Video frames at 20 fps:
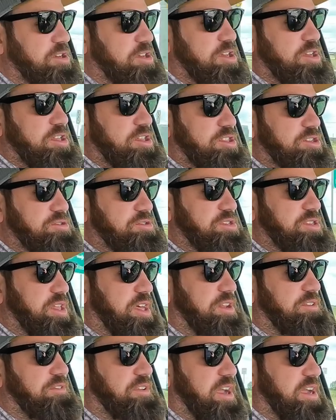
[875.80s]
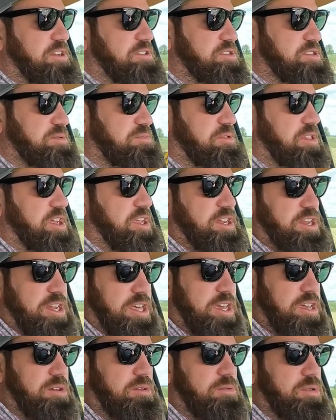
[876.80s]
There was a lot of factors at play today
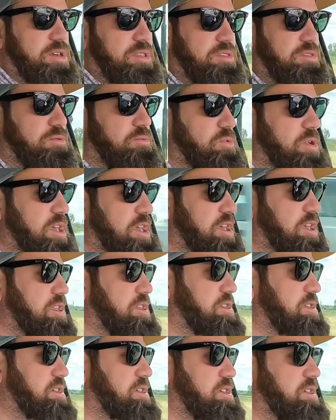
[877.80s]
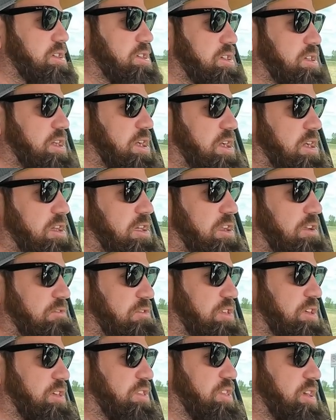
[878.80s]
with the wind, uh, and everything
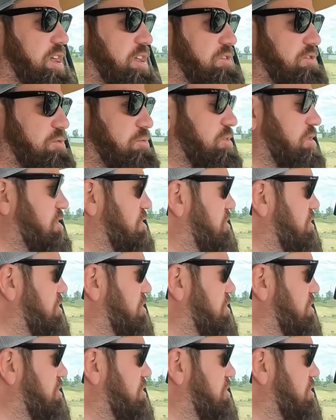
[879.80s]
like that. So we're gonna do